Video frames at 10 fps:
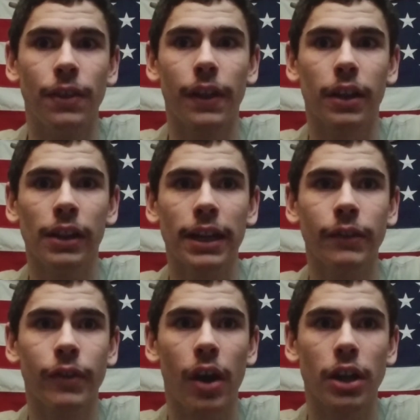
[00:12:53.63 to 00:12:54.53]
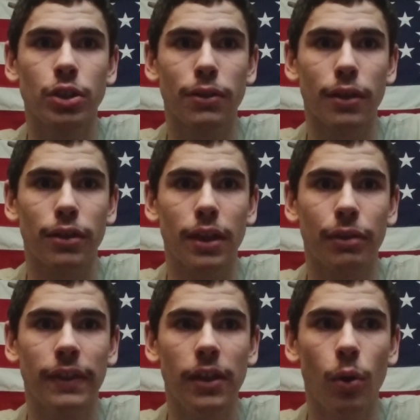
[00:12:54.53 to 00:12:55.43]
The collective consciousness is
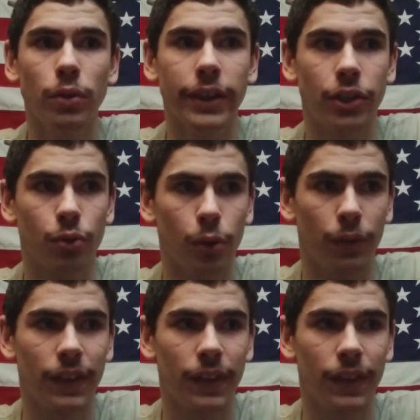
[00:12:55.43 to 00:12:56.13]
the only truth.